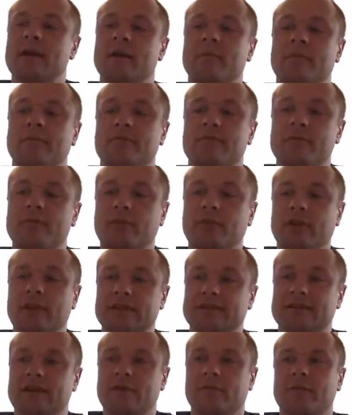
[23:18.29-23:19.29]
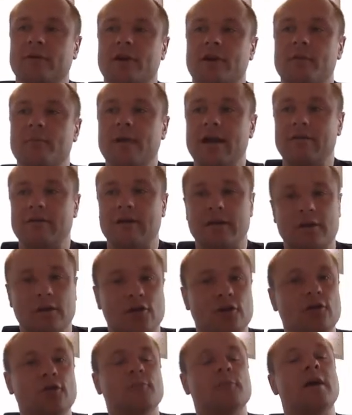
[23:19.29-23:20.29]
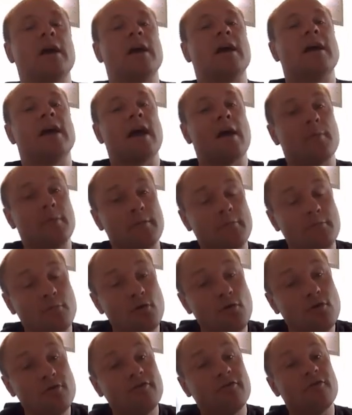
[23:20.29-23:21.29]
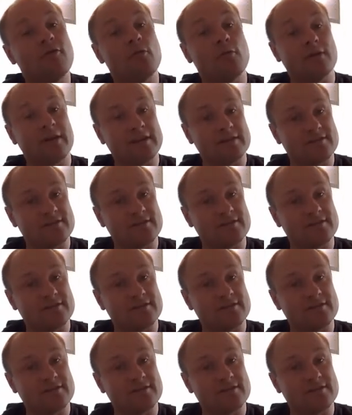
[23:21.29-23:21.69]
But for the model itself, we go back round the loop and we move forward in